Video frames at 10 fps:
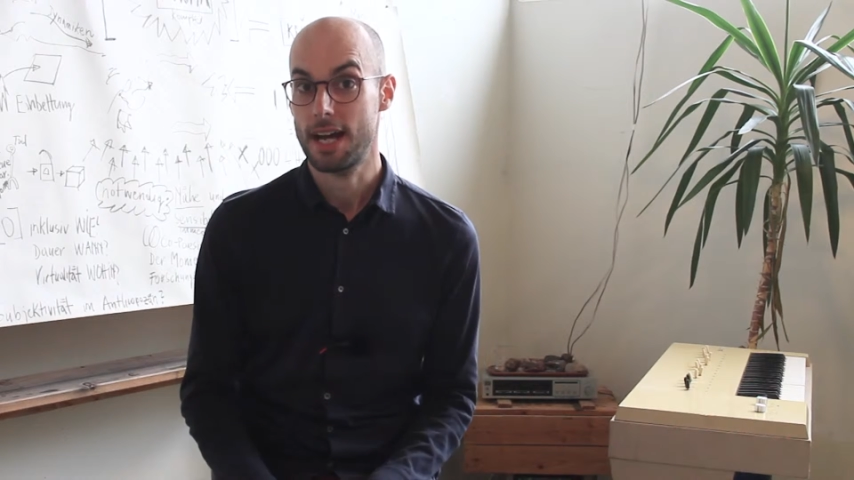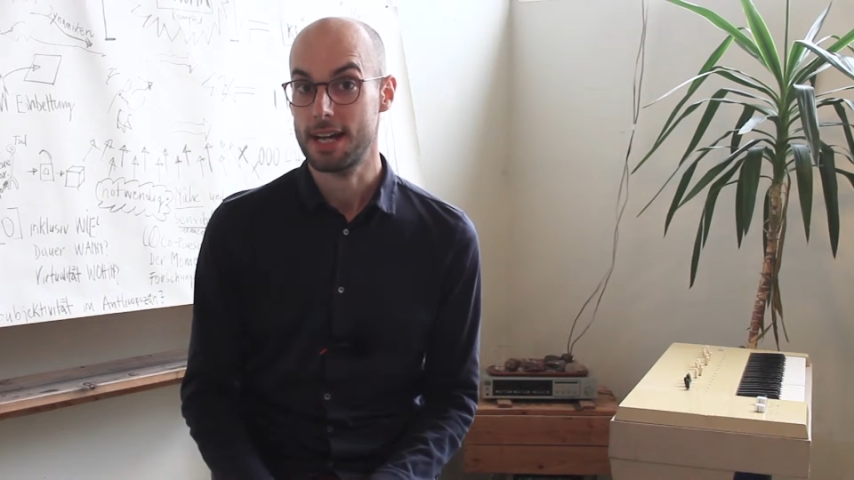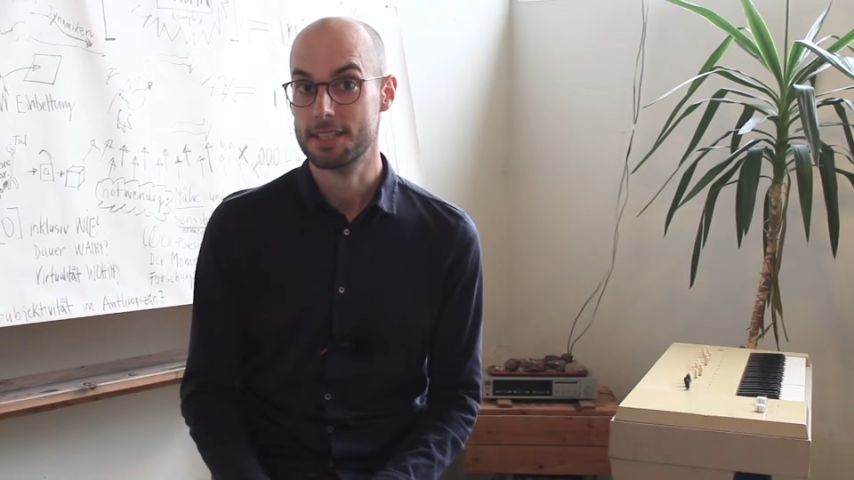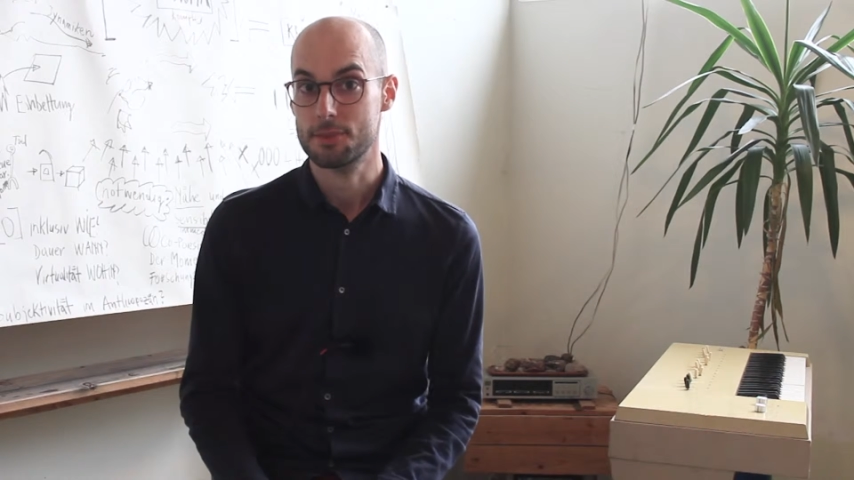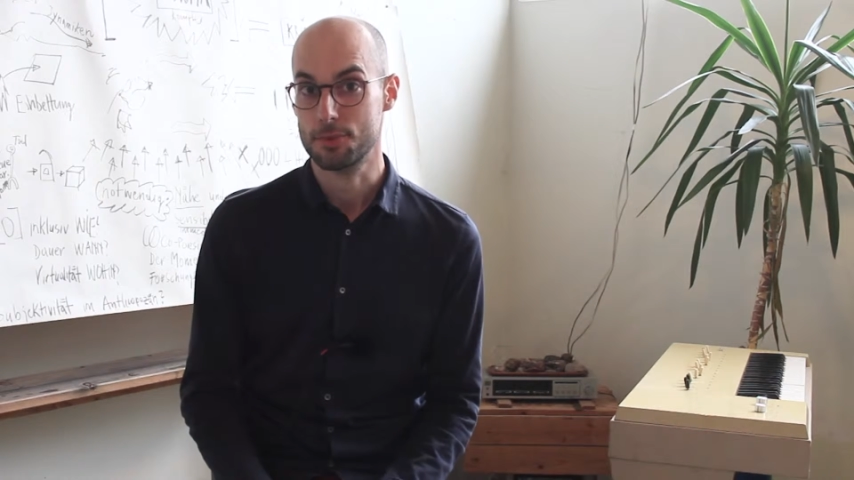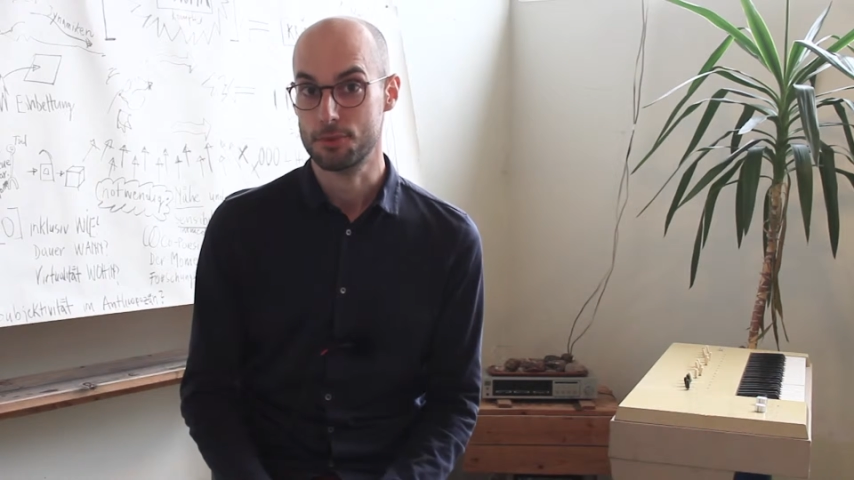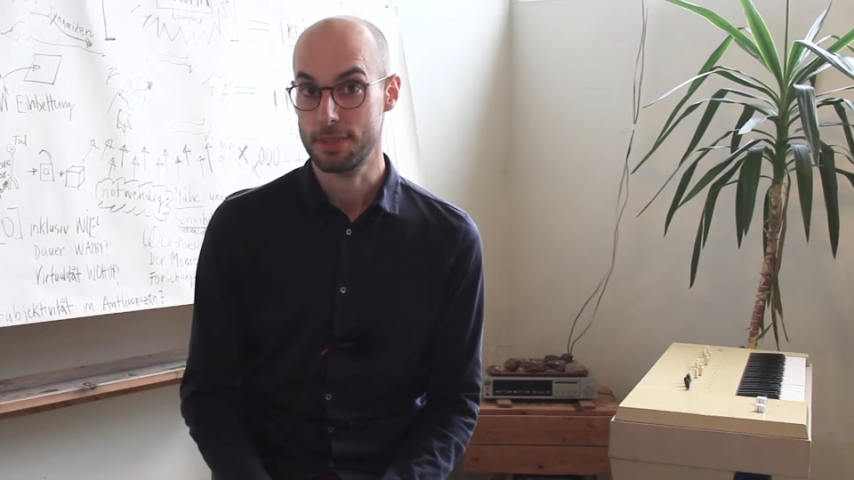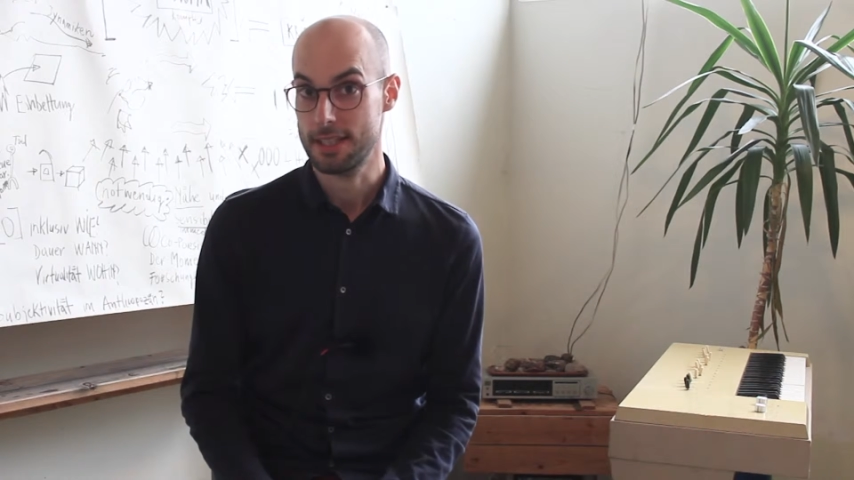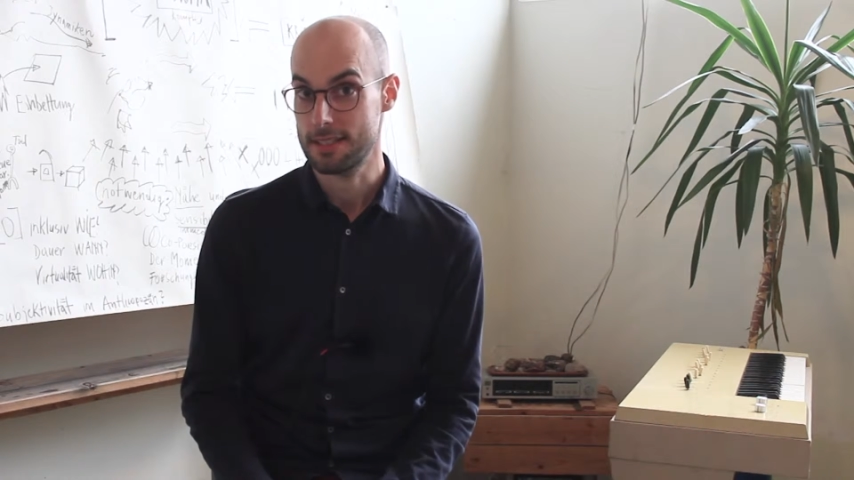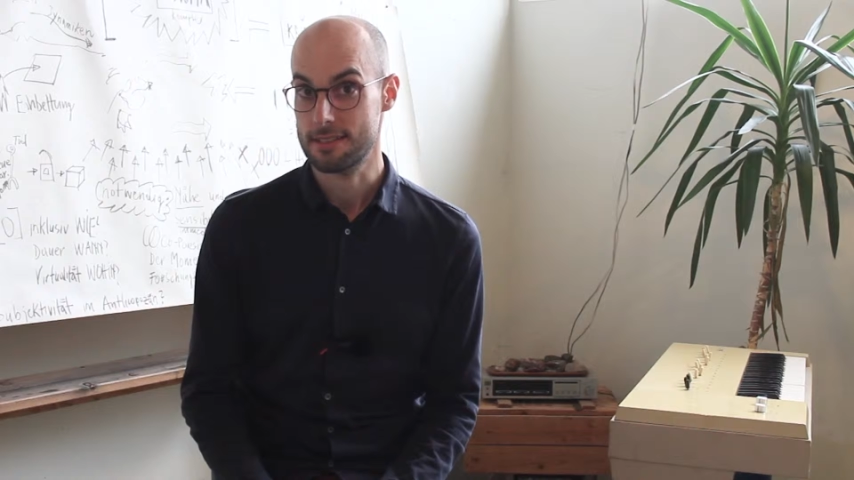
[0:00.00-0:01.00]
behind what
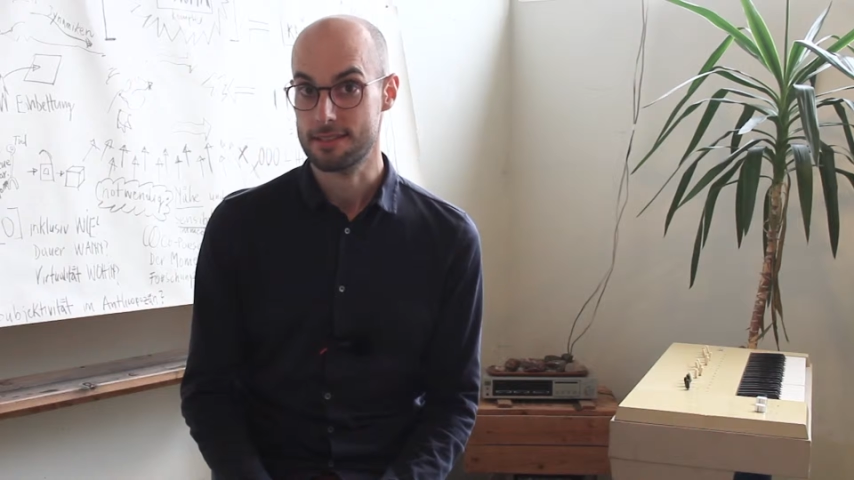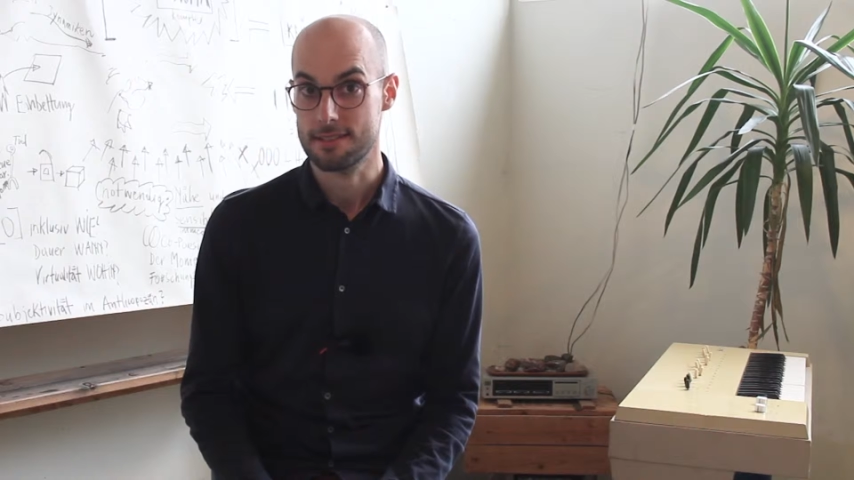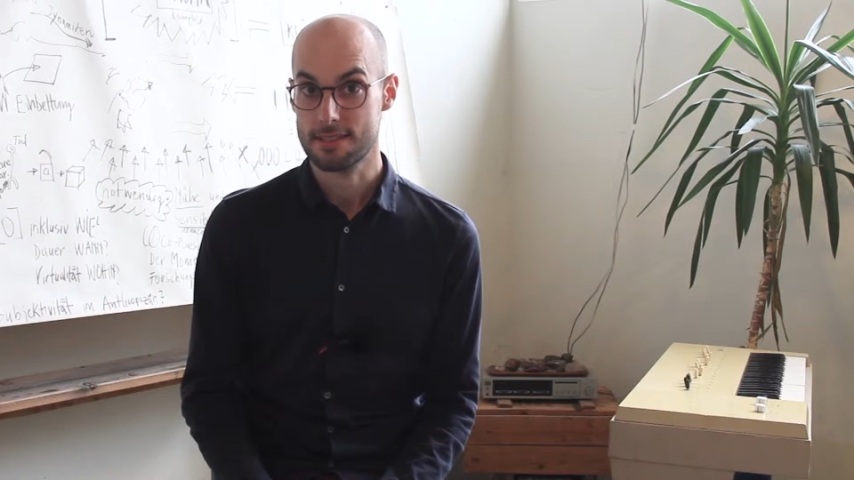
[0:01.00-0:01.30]
we can